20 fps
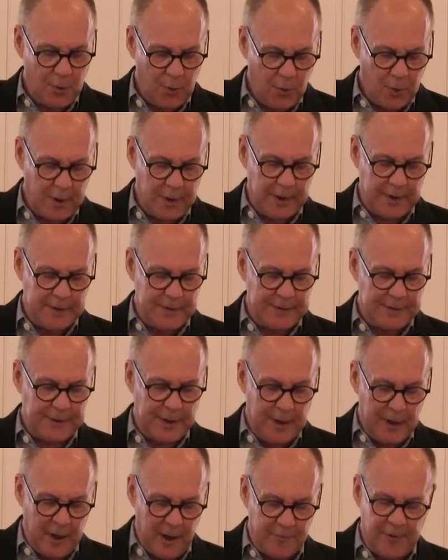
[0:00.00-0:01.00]
organs
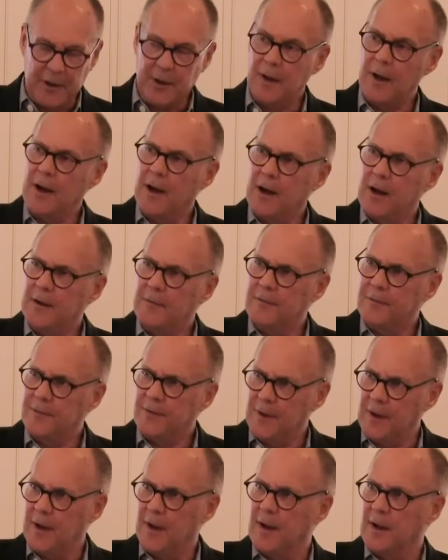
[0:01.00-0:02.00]
of a live
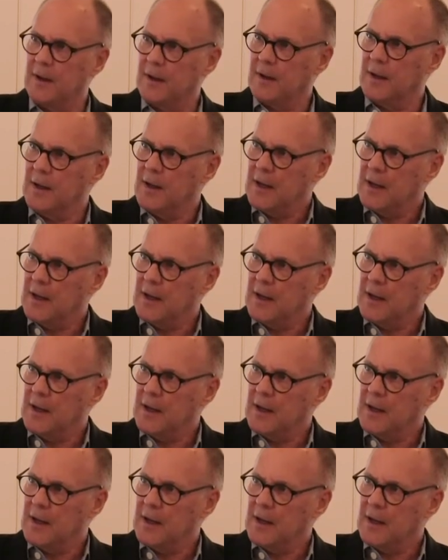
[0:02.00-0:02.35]
thing,